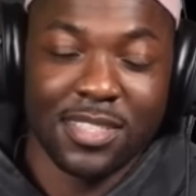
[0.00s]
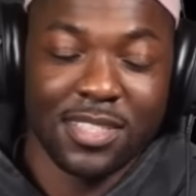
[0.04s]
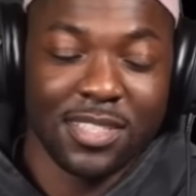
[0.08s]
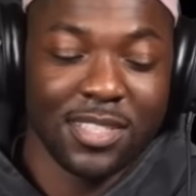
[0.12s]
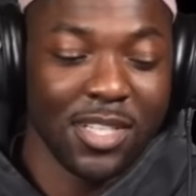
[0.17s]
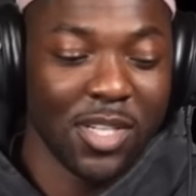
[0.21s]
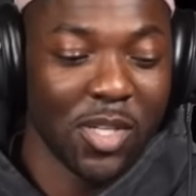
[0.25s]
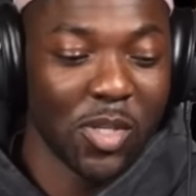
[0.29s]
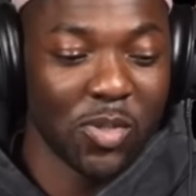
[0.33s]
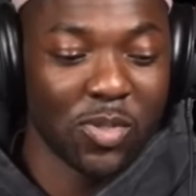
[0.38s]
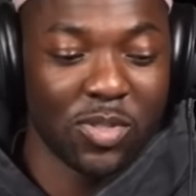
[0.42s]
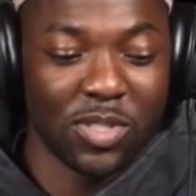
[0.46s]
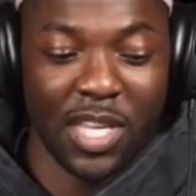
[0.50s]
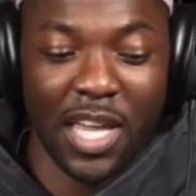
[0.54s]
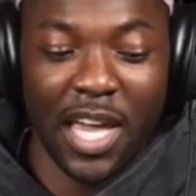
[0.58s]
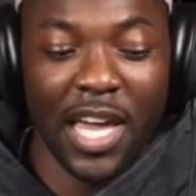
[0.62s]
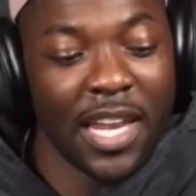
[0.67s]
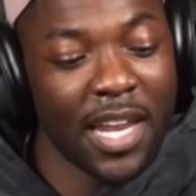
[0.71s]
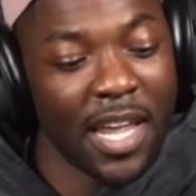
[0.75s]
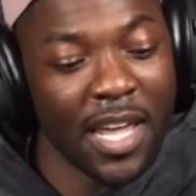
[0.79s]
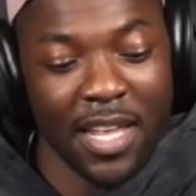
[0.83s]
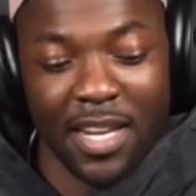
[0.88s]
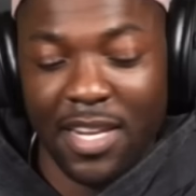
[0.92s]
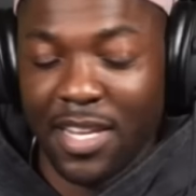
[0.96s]
It, Yo,
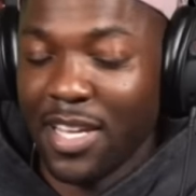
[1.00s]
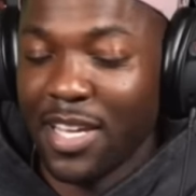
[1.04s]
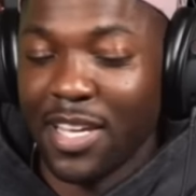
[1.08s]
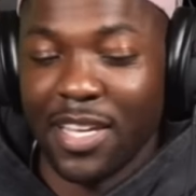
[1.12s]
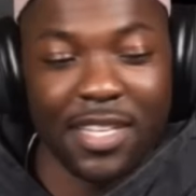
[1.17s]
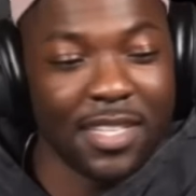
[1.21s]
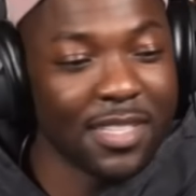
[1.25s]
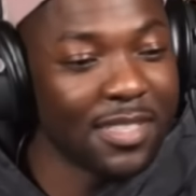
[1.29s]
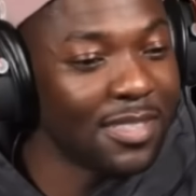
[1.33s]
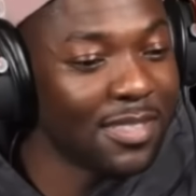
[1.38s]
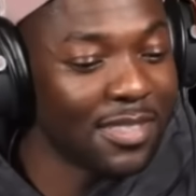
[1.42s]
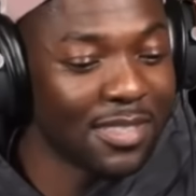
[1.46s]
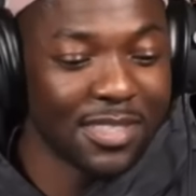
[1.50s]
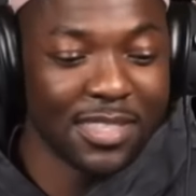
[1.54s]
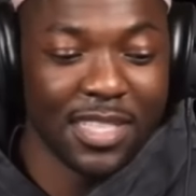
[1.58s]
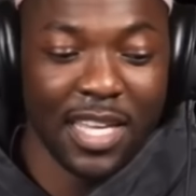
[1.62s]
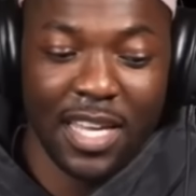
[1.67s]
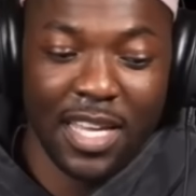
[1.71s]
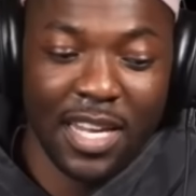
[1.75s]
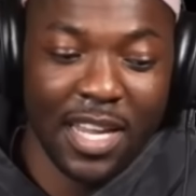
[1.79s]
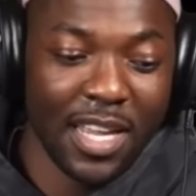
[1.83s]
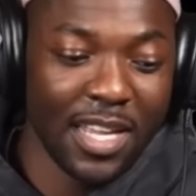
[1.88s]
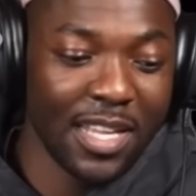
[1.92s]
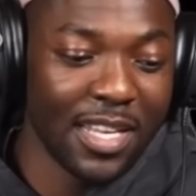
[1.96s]
that game. ain't it. Uh,
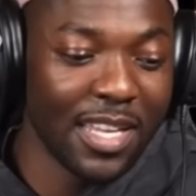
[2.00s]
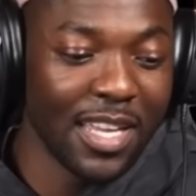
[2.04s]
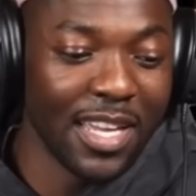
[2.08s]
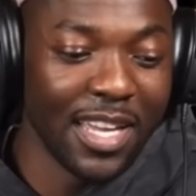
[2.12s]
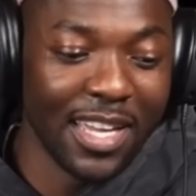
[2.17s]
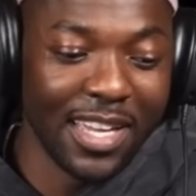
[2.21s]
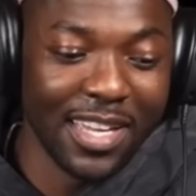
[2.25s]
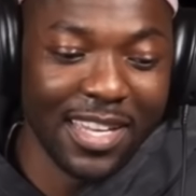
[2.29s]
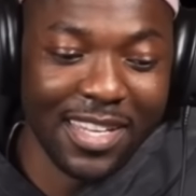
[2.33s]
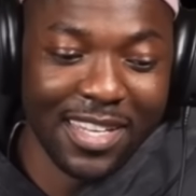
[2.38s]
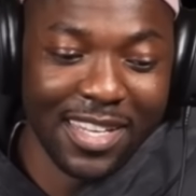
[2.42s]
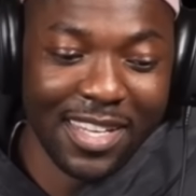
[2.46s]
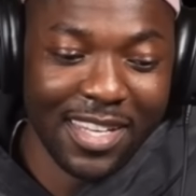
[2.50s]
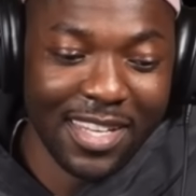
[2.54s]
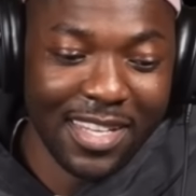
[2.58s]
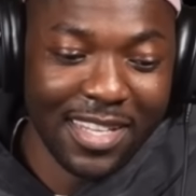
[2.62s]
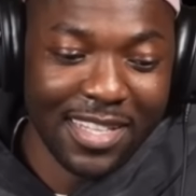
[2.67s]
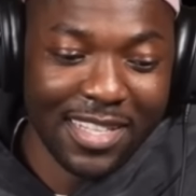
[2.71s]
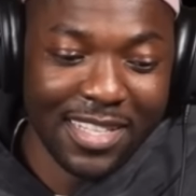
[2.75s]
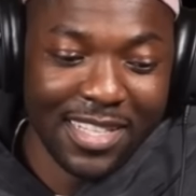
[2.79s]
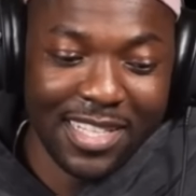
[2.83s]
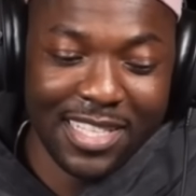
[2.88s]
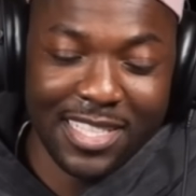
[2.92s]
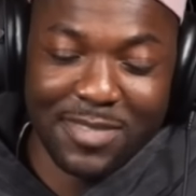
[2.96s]
that ain't it. This ain't
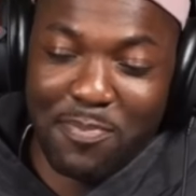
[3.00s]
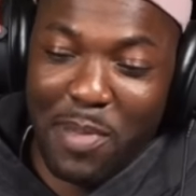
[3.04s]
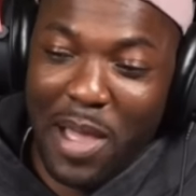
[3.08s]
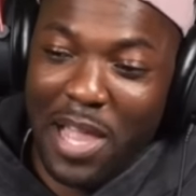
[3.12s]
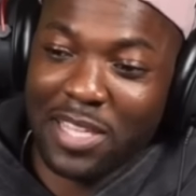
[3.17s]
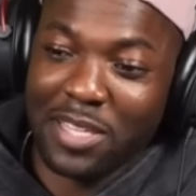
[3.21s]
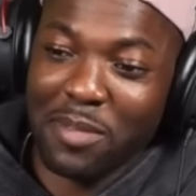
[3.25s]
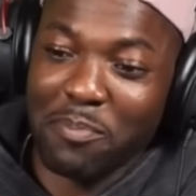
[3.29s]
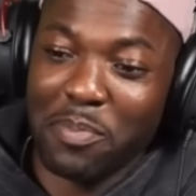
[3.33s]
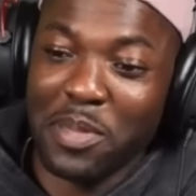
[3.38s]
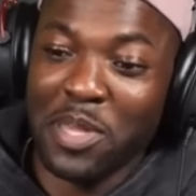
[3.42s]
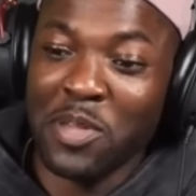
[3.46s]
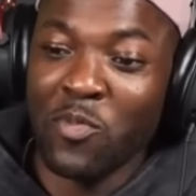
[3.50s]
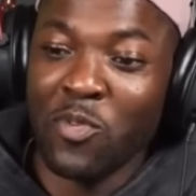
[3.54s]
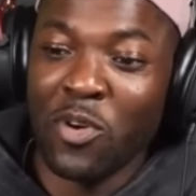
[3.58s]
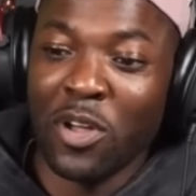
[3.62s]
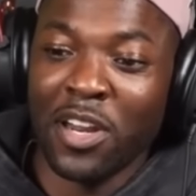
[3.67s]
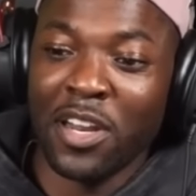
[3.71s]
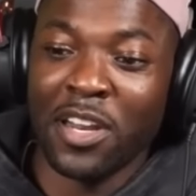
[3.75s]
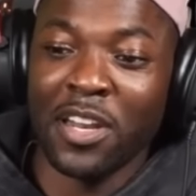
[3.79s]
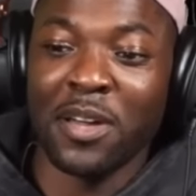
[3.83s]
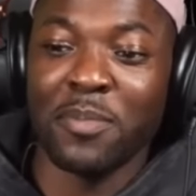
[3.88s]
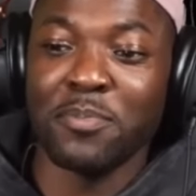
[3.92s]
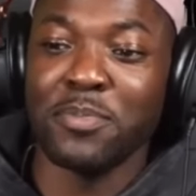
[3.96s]
it. It's about to be
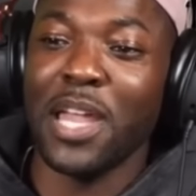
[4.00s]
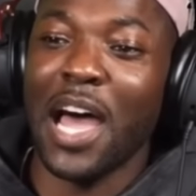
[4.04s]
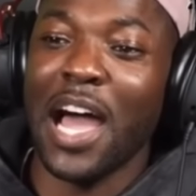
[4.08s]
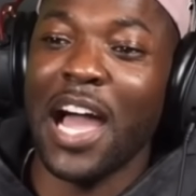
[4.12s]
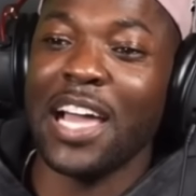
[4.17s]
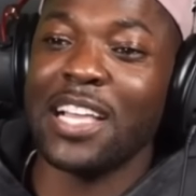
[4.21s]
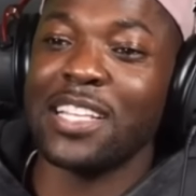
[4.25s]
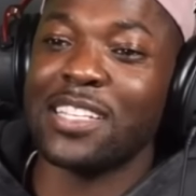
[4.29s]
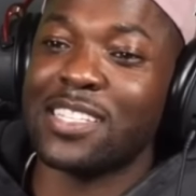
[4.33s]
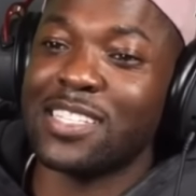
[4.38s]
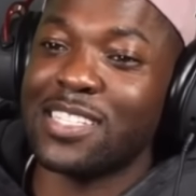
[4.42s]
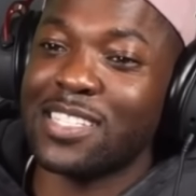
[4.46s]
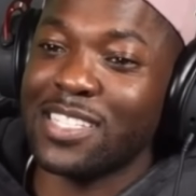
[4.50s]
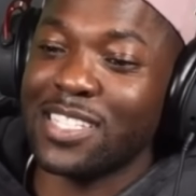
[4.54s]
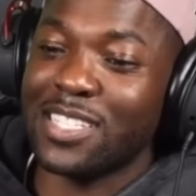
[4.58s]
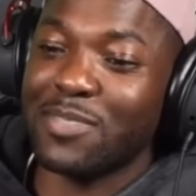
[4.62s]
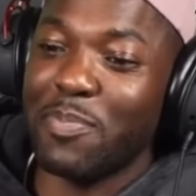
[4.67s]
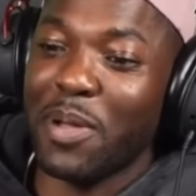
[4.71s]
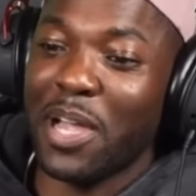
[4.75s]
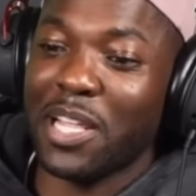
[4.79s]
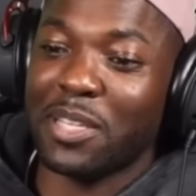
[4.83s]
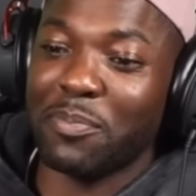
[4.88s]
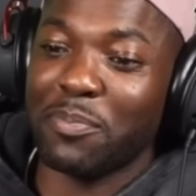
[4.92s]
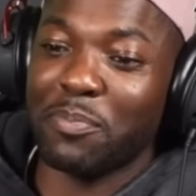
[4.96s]
one of them nights. It's
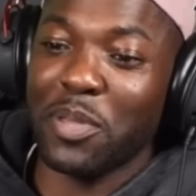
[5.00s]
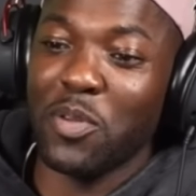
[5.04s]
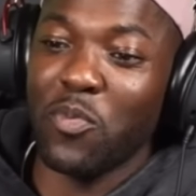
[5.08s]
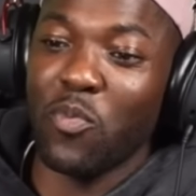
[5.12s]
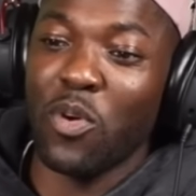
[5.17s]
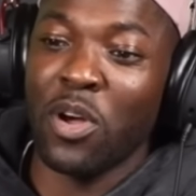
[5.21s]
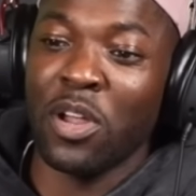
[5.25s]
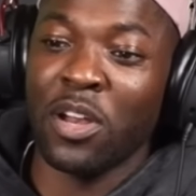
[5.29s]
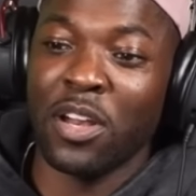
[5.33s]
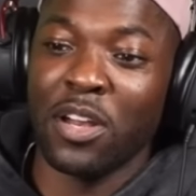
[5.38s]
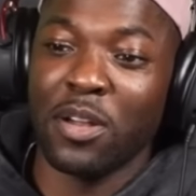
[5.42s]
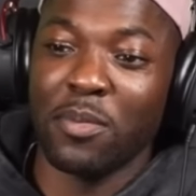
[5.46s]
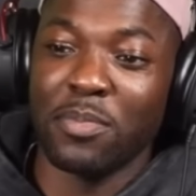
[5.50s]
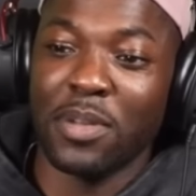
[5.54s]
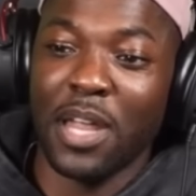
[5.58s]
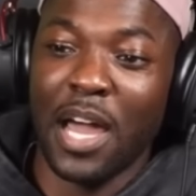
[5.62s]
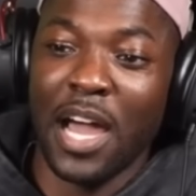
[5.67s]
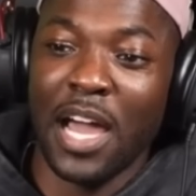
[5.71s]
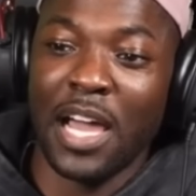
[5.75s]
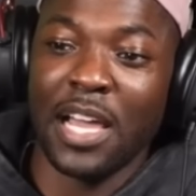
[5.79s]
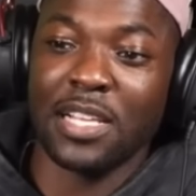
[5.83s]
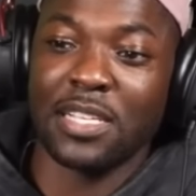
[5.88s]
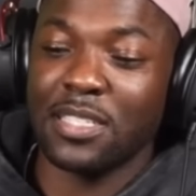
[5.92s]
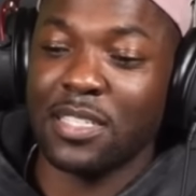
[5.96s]
about to be oh, one of them
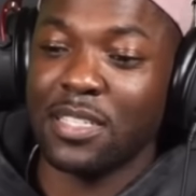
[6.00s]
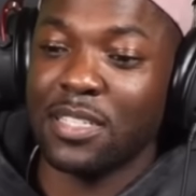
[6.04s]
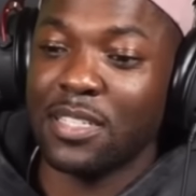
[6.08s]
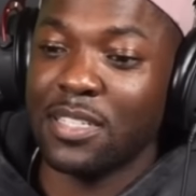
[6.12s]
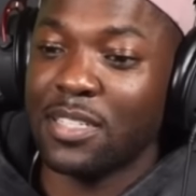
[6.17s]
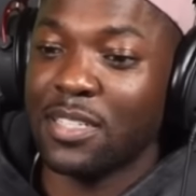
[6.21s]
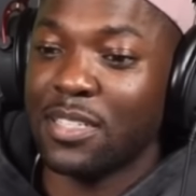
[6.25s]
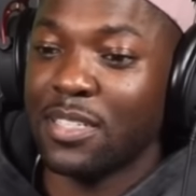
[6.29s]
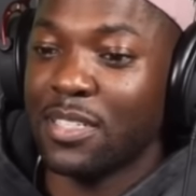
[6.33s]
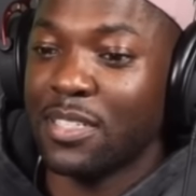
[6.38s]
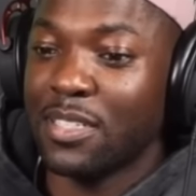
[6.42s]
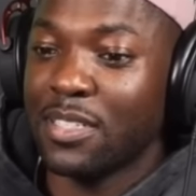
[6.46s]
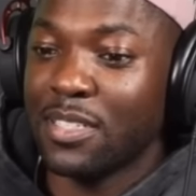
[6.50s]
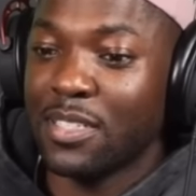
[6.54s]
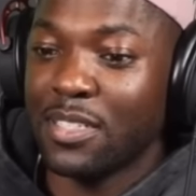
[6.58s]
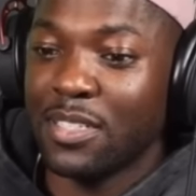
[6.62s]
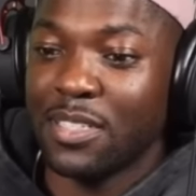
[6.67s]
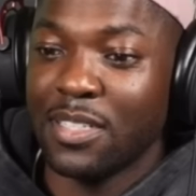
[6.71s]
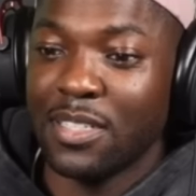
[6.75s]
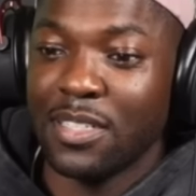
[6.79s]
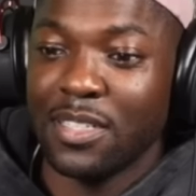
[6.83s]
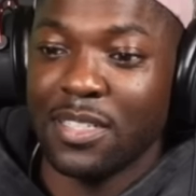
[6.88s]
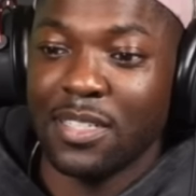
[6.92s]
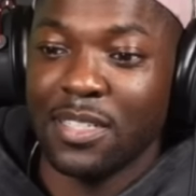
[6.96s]
nights.
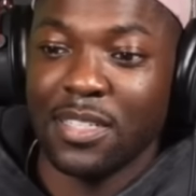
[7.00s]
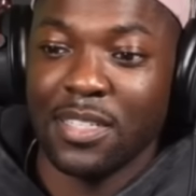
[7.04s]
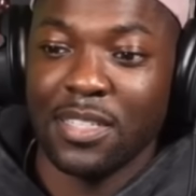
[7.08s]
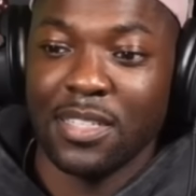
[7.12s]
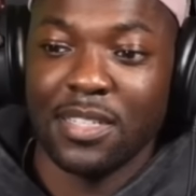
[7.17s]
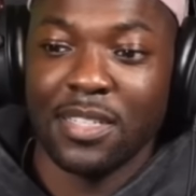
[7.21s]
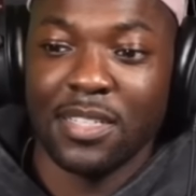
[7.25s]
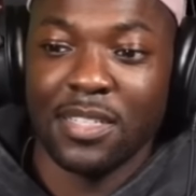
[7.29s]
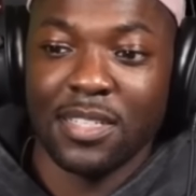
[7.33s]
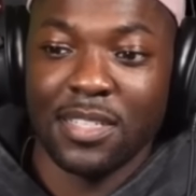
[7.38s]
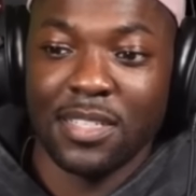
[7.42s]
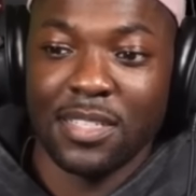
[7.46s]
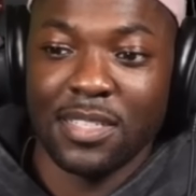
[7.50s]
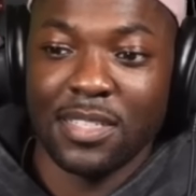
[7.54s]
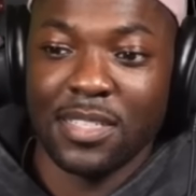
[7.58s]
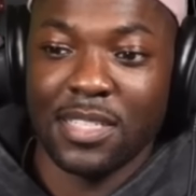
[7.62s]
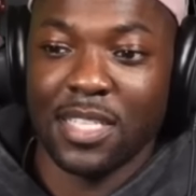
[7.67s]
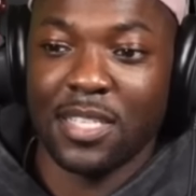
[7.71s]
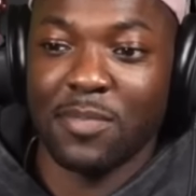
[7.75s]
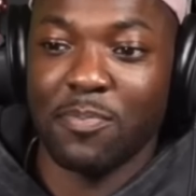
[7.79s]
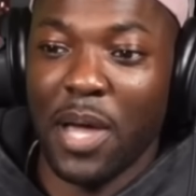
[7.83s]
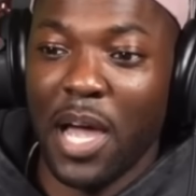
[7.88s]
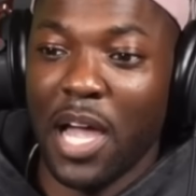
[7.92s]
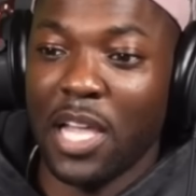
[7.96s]
Hit that nigga Aaron Black.
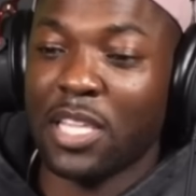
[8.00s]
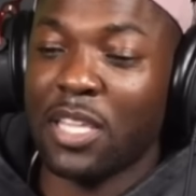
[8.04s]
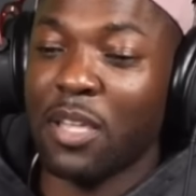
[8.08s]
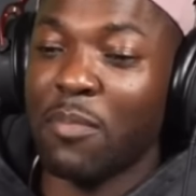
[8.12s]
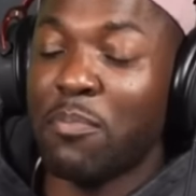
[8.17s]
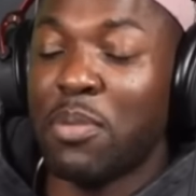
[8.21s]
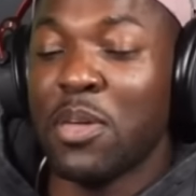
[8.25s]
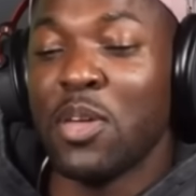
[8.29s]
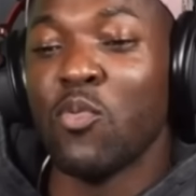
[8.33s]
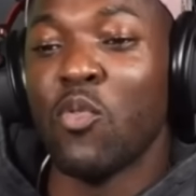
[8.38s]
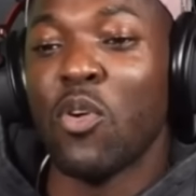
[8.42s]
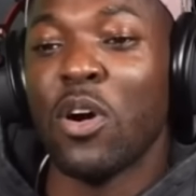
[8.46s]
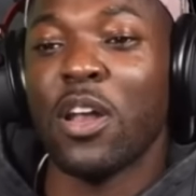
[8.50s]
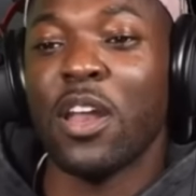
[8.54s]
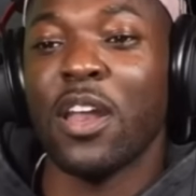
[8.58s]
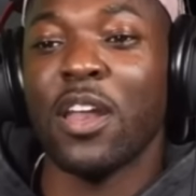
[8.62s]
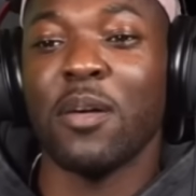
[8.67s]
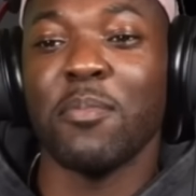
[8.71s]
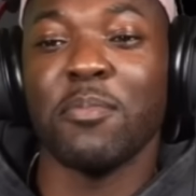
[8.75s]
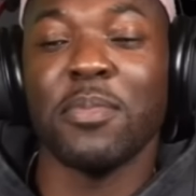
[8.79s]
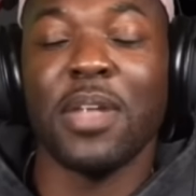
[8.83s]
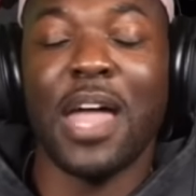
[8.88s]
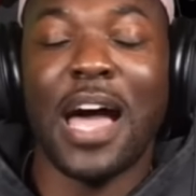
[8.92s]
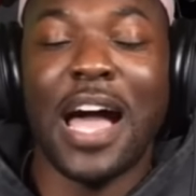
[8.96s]
It's about to be one of
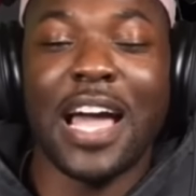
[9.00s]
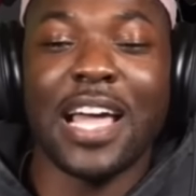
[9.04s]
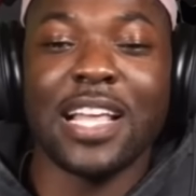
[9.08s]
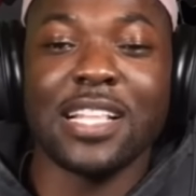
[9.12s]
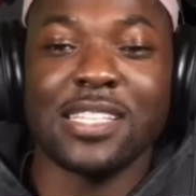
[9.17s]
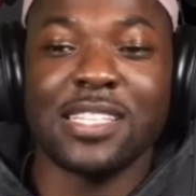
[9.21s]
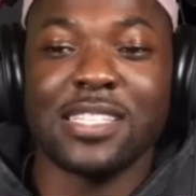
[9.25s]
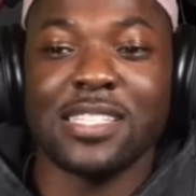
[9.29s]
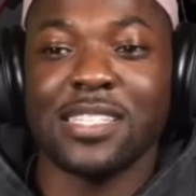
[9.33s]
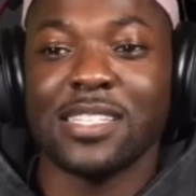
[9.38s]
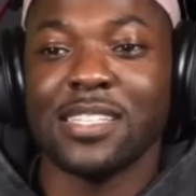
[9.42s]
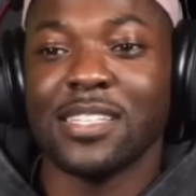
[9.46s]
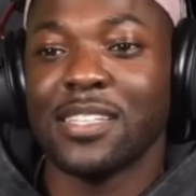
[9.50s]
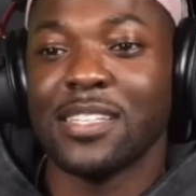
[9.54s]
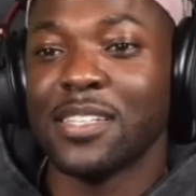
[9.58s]
them nights.